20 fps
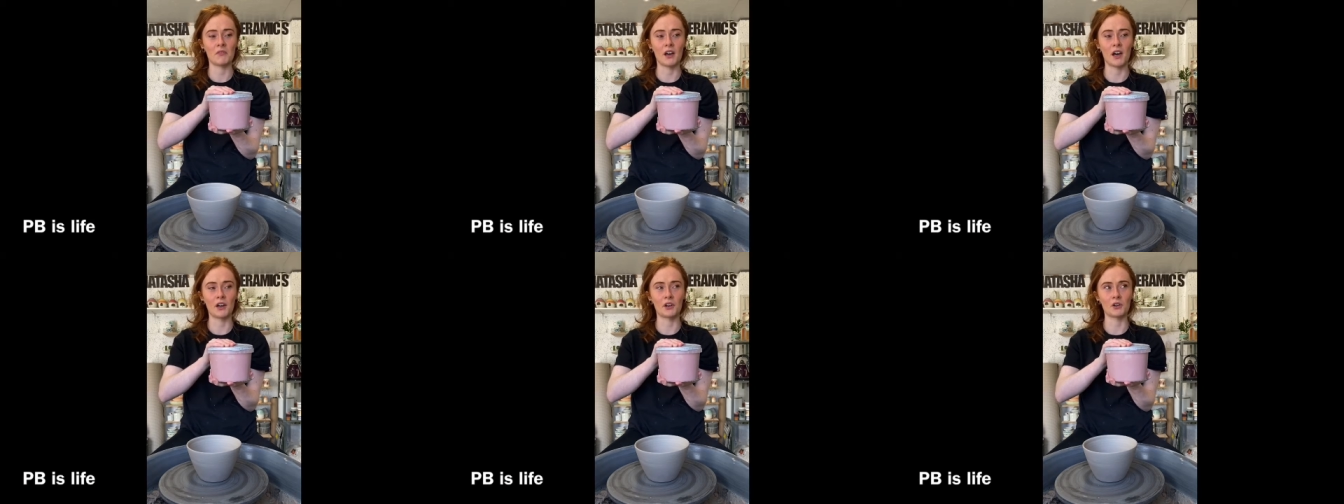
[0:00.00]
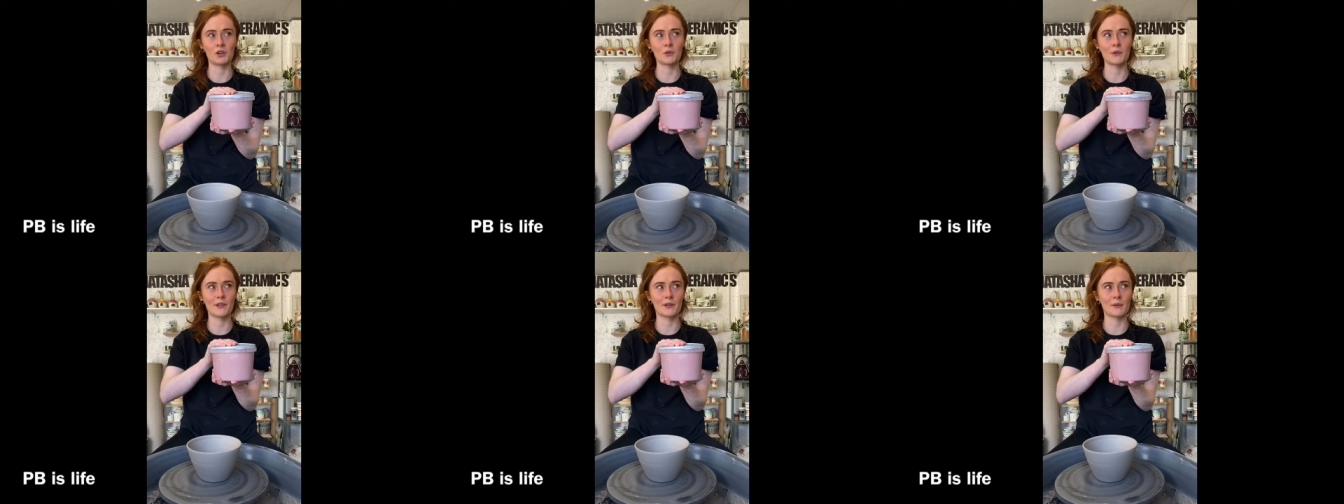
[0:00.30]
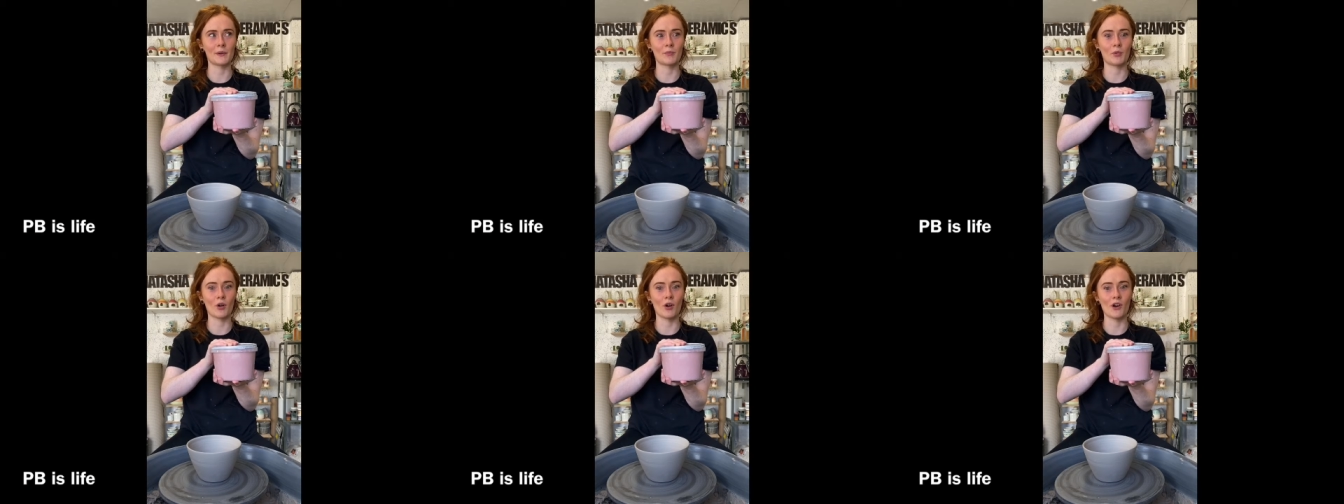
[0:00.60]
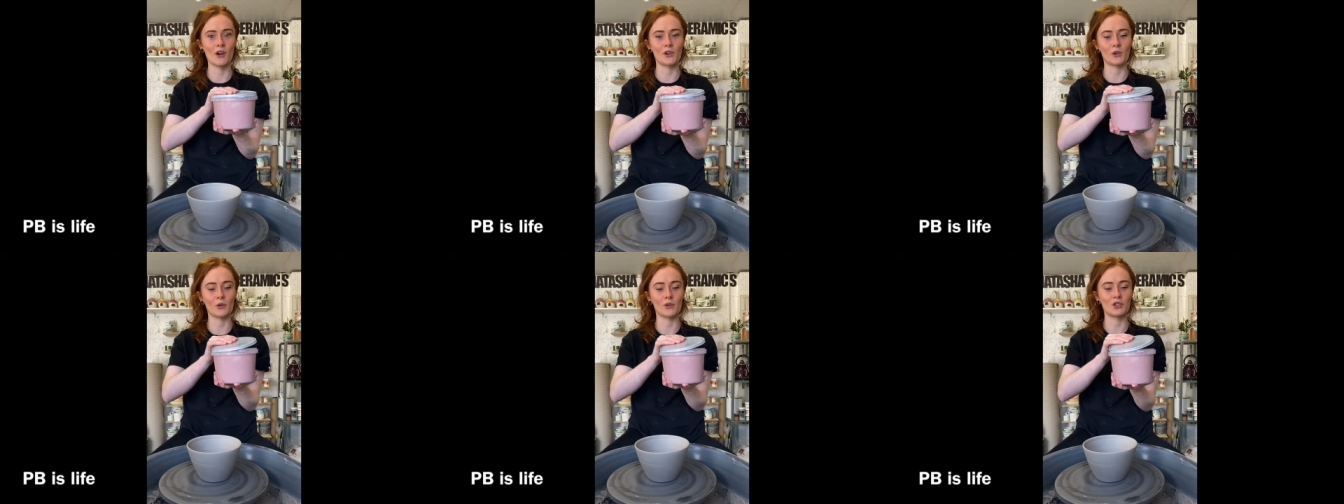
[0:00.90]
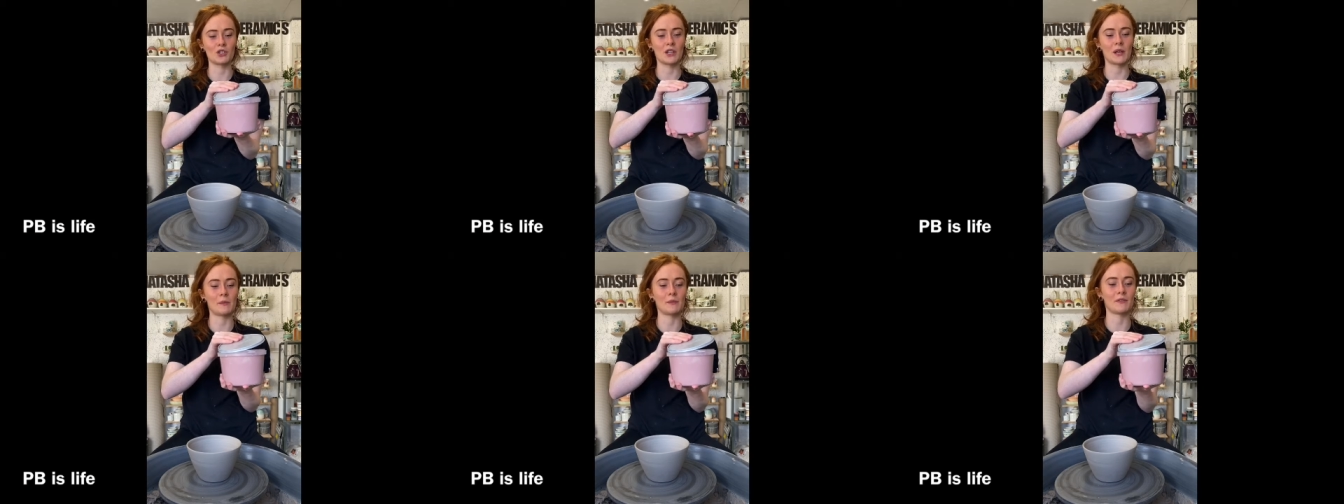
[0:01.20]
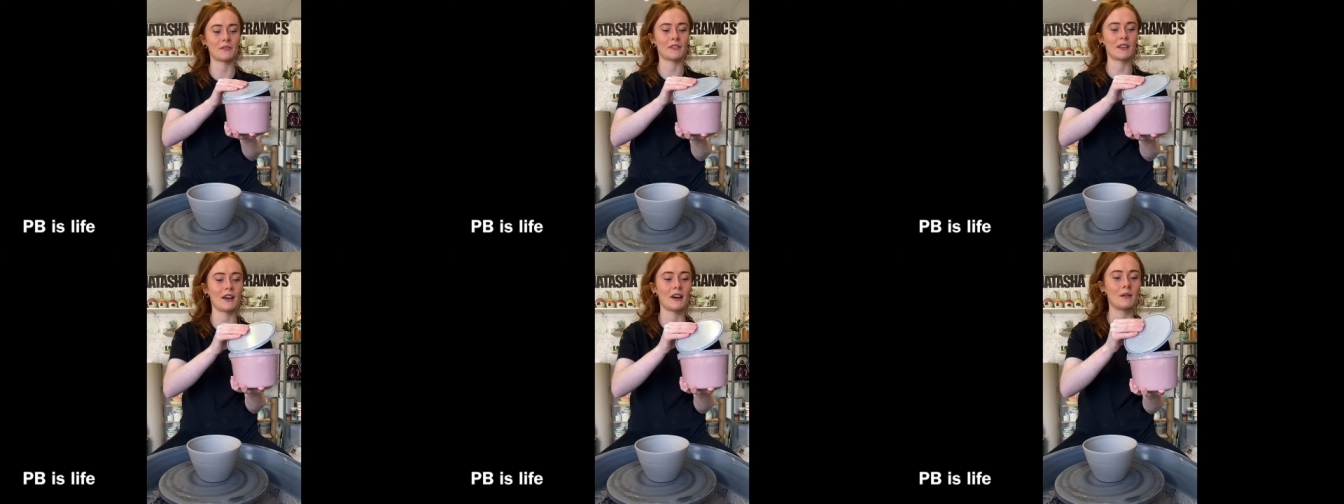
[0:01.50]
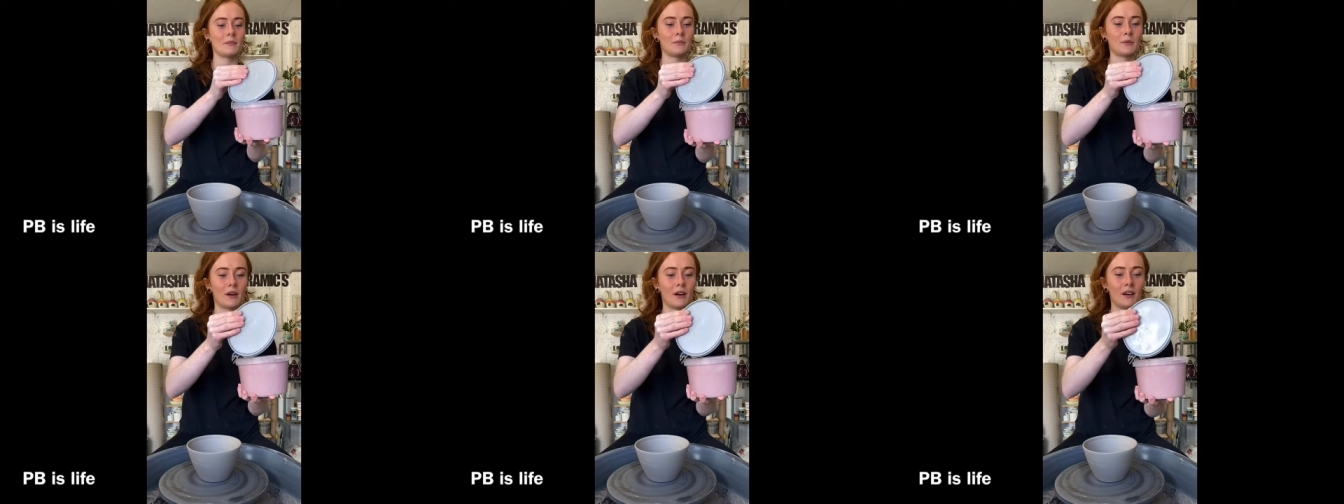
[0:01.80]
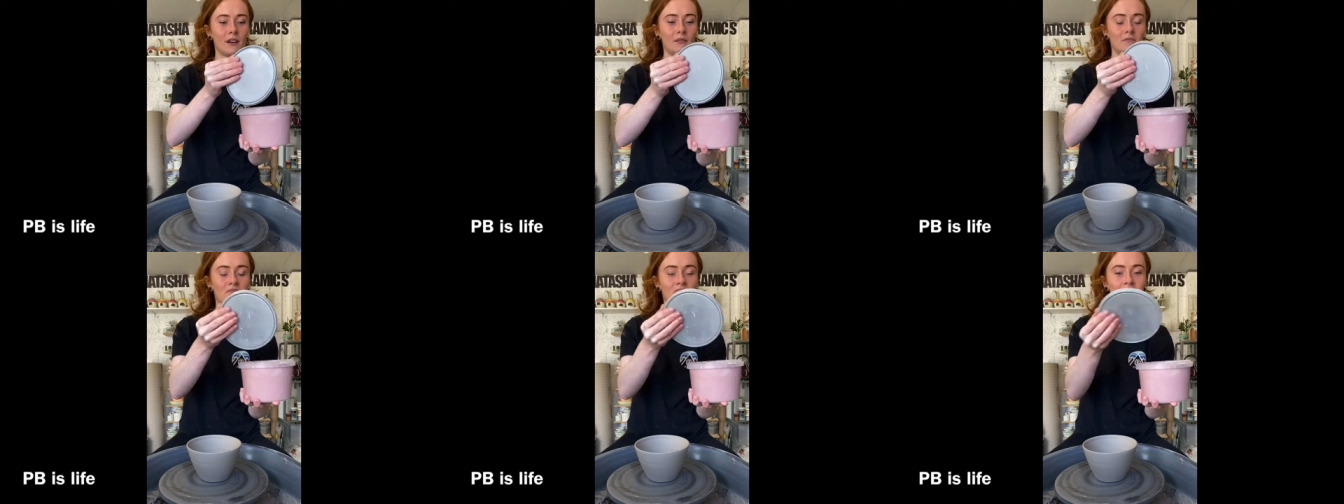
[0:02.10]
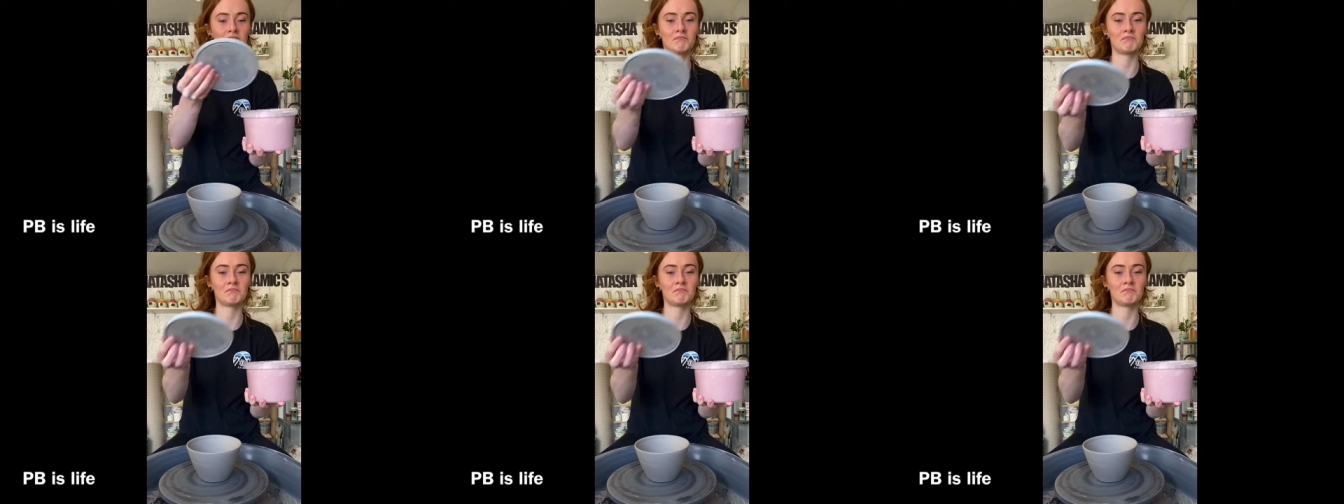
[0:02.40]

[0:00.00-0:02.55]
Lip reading: I don't know whether to be proud or ashamed of that, but